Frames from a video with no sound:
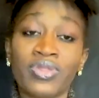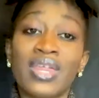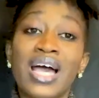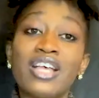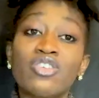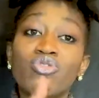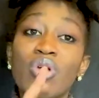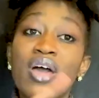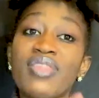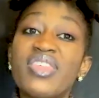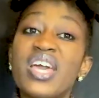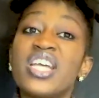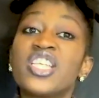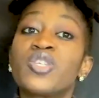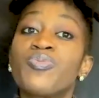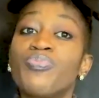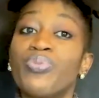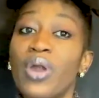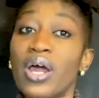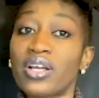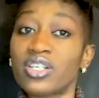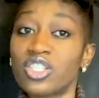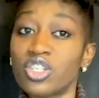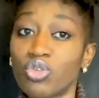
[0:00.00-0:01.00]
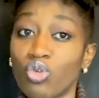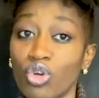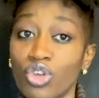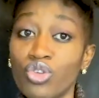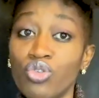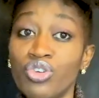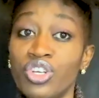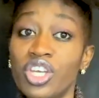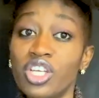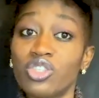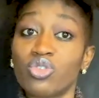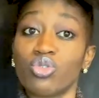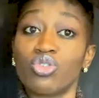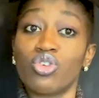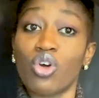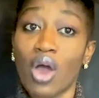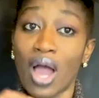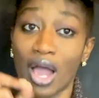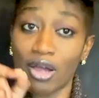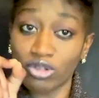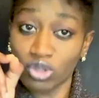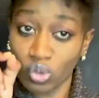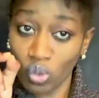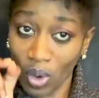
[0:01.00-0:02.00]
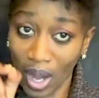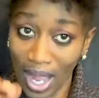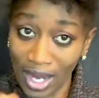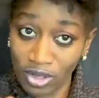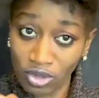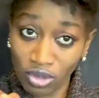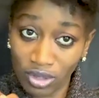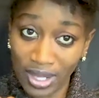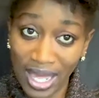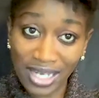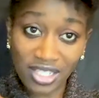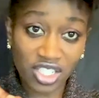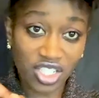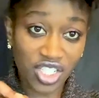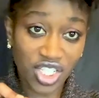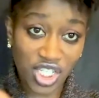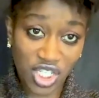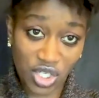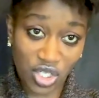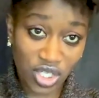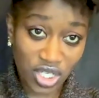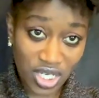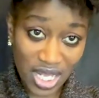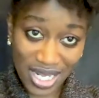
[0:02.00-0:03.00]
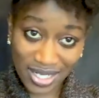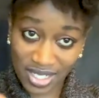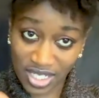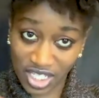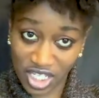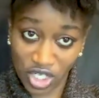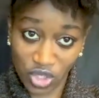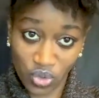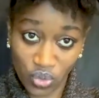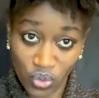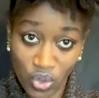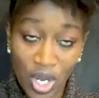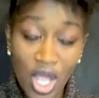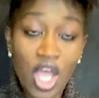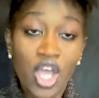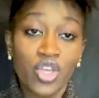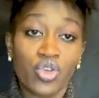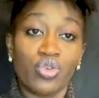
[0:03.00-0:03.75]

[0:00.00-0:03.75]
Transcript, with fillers: That's why there's practical. You need to know how to handle that ne- that needle.